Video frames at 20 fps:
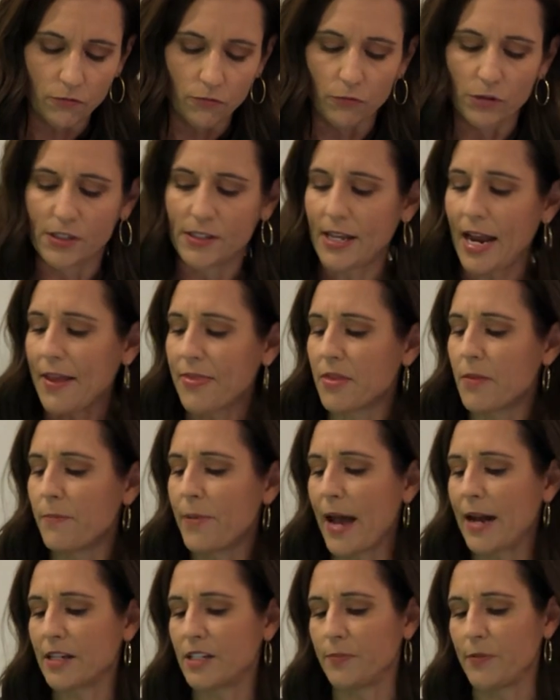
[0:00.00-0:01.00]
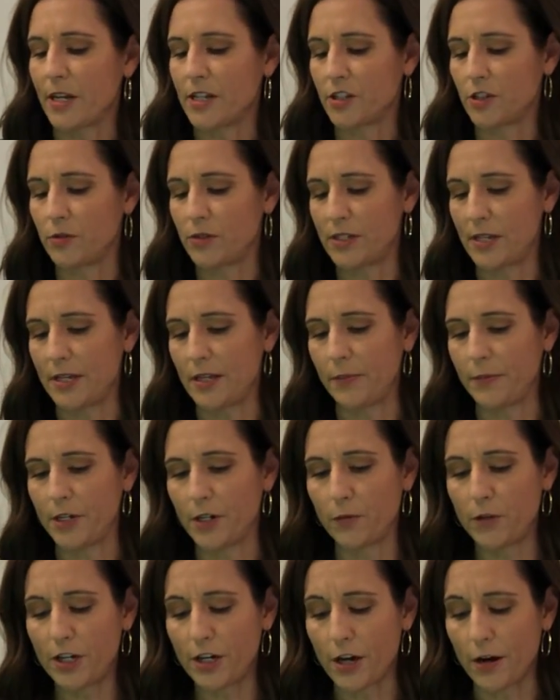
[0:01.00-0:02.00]
recite them back to me as you see them. Here
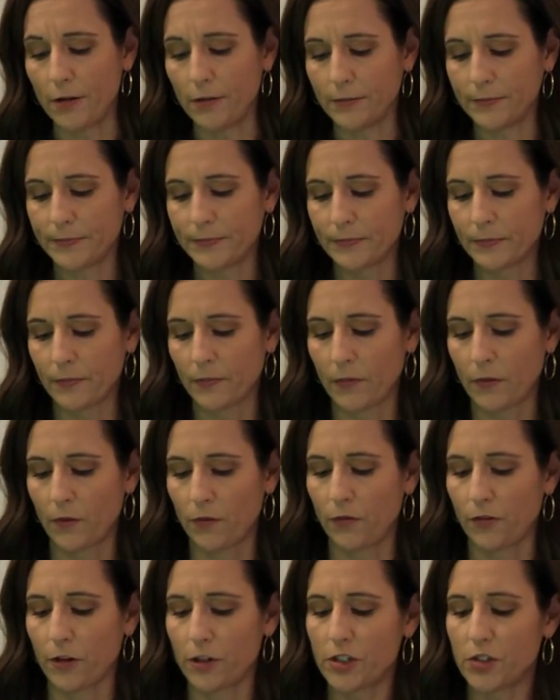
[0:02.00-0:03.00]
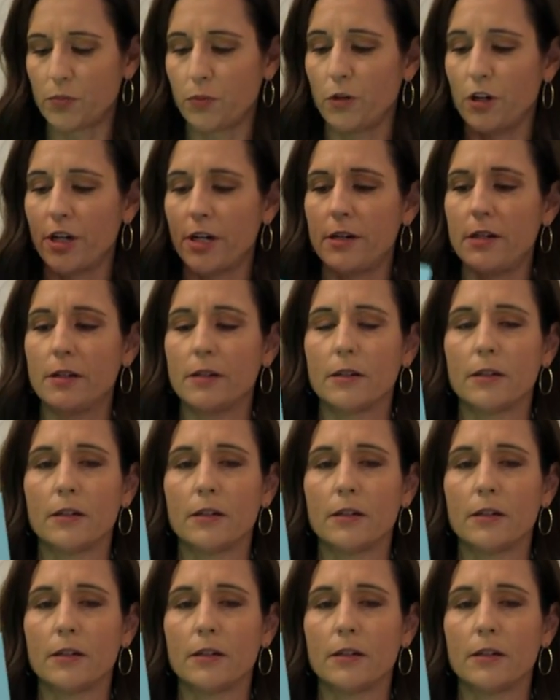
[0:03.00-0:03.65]
we go. First word,